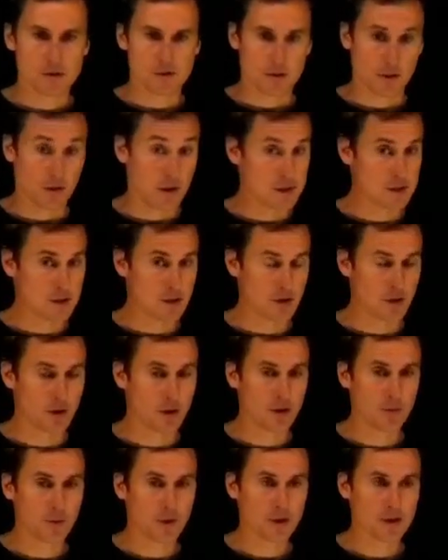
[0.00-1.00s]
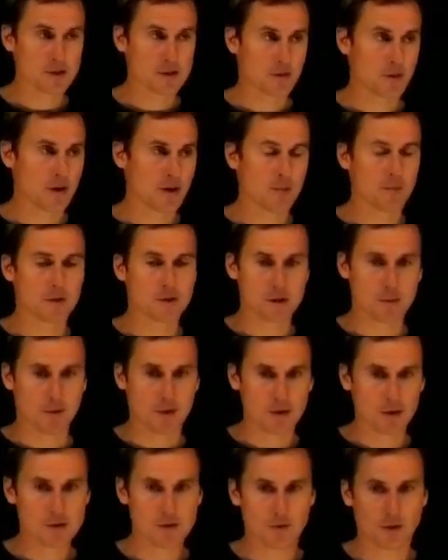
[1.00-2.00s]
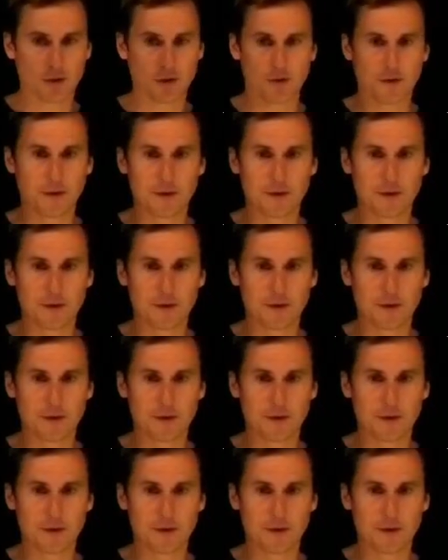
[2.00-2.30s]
So as you know, all models are wrong, but some are useful.